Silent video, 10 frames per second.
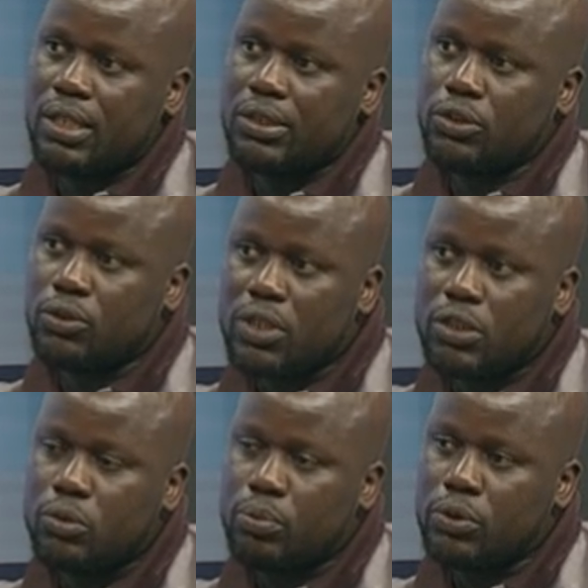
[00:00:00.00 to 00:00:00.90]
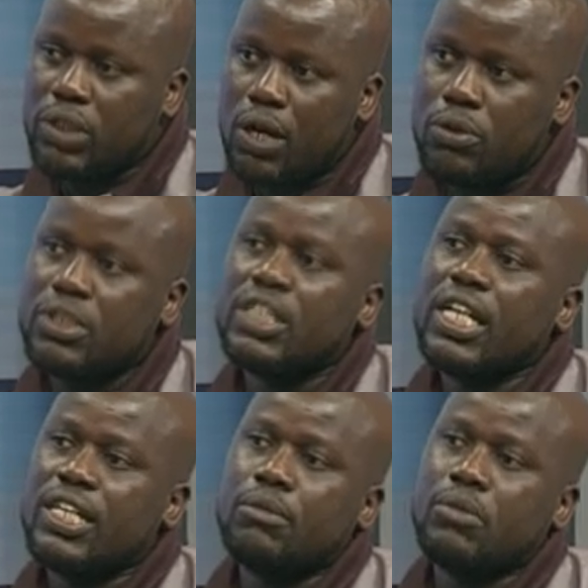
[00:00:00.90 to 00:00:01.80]
show that we put out
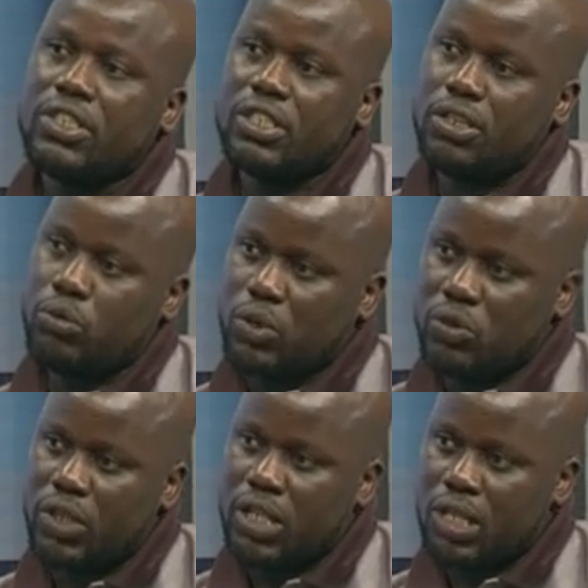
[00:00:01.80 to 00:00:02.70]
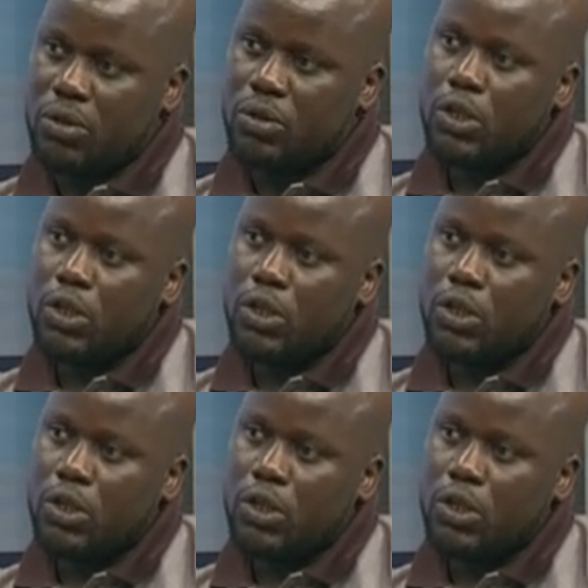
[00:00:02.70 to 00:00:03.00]
and the message that we want to get out.